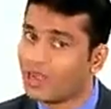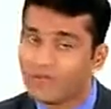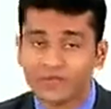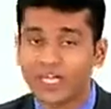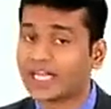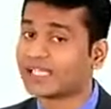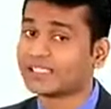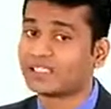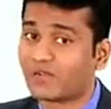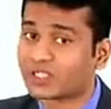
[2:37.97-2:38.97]
If theta
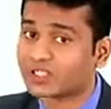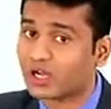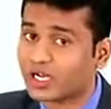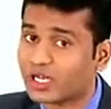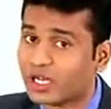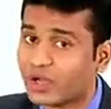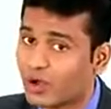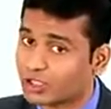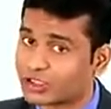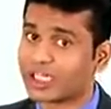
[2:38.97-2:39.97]
is in the first quadrant,
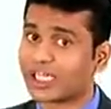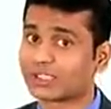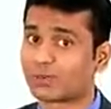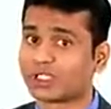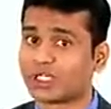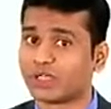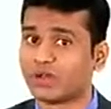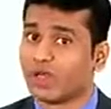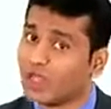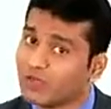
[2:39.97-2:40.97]
cos theta is
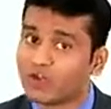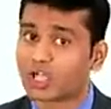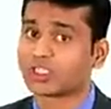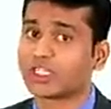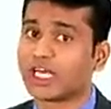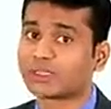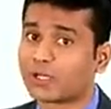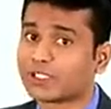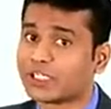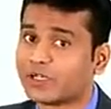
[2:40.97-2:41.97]
positive. If cos theta is
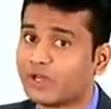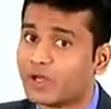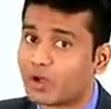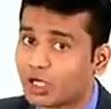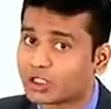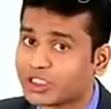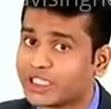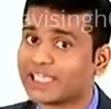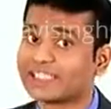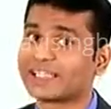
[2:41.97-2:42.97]
positive, cos
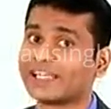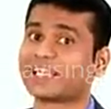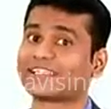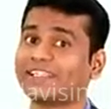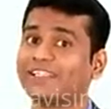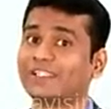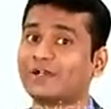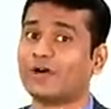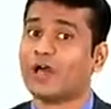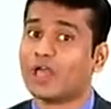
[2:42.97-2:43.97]
theta is greater than
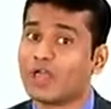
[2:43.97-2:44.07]
0.